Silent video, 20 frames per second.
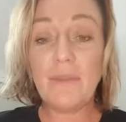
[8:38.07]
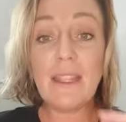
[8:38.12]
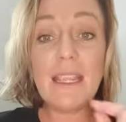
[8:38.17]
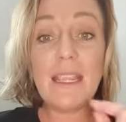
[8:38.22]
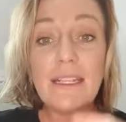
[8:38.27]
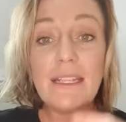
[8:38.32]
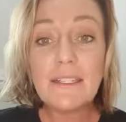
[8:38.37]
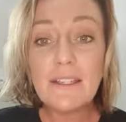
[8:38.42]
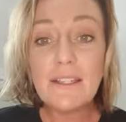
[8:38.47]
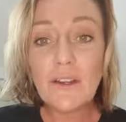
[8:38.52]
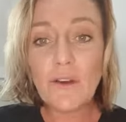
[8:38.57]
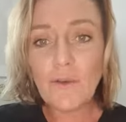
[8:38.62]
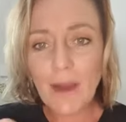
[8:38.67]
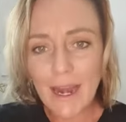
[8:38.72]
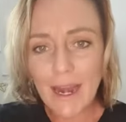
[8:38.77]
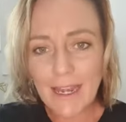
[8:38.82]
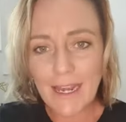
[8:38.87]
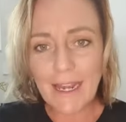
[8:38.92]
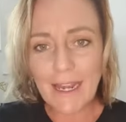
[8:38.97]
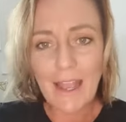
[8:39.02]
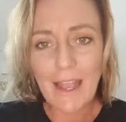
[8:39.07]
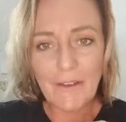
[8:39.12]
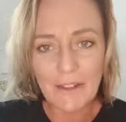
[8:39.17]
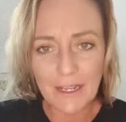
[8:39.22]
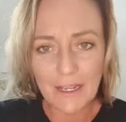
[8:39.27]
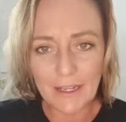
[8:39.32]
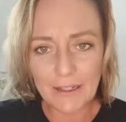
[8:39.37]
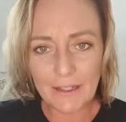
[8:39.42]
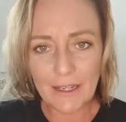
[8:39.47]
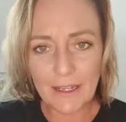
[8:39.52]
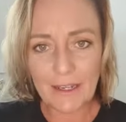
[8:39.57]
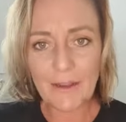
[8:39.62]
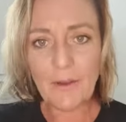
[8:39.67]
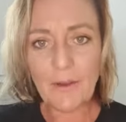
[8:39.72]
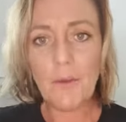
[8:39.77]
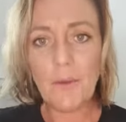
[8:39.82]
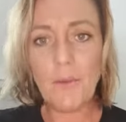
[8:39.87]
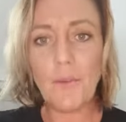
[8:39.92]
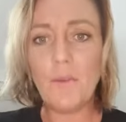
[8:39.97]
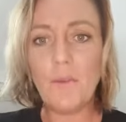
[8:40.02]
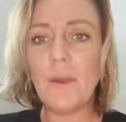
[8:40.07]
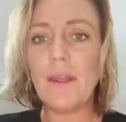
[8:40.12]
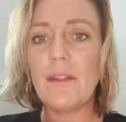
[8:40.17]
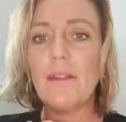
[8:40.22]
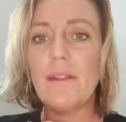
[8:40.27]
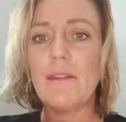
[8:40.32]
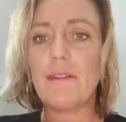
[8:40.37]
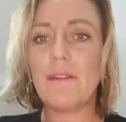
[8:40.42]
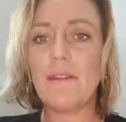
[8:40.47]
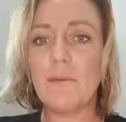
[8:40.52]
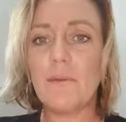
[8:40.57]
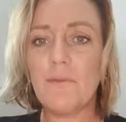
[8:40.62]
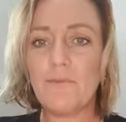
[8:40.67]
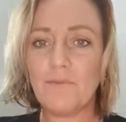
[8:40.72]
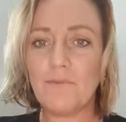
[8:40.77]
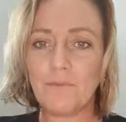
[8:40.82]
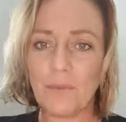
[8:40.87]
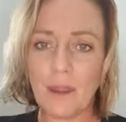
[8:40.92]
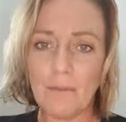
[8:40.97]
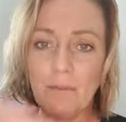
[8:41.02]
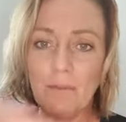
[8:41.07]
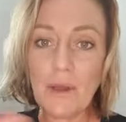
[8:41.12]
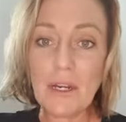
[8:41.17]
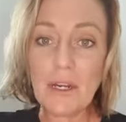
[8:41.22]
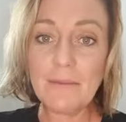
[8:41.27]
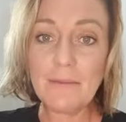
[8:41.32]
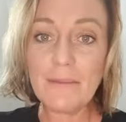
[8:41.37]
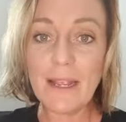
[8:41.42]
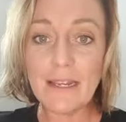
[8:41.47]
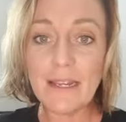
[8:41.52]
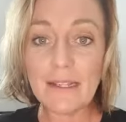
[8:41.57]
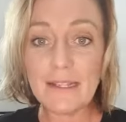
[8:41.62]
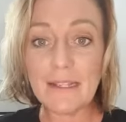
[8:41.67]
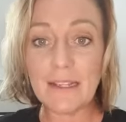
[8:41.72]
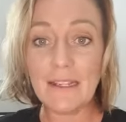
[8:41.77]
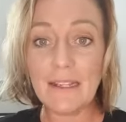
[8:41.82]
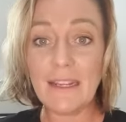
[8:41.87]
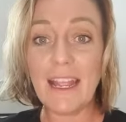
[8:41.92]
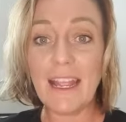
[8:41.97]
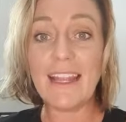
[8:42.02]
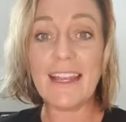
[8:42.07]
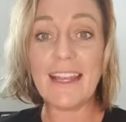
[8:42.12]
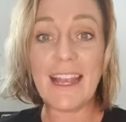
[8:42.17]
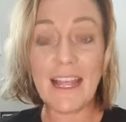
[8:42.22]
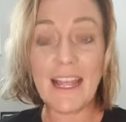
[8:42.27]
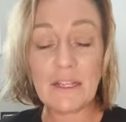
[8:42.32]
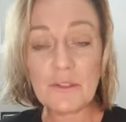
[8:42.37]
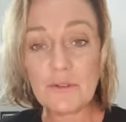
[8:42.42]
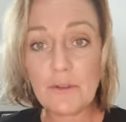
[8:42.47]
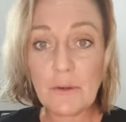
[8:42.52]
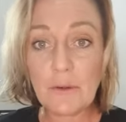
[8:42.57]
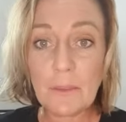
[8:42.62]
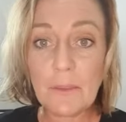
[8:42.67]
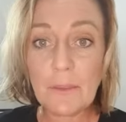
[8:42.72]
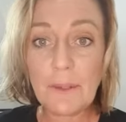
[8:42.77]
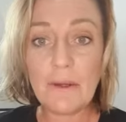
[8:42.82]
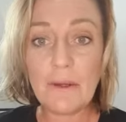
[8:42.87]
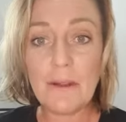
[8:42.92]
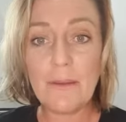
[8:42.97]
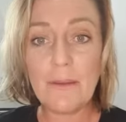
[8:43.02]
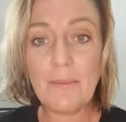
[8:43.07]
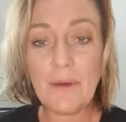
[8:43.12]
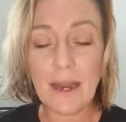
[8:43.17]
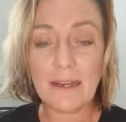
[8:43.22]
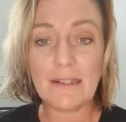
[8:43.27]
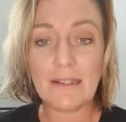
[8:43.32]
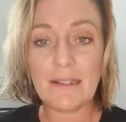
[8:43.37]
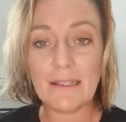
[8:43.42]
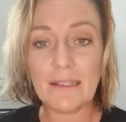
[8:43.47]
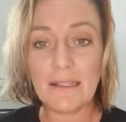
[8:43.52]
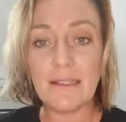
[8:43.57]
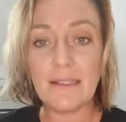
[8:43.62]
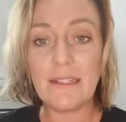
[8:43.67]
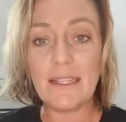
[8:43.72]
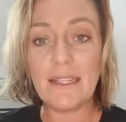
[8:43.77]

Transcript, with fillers: integrating our healing with modern medicine and natural practices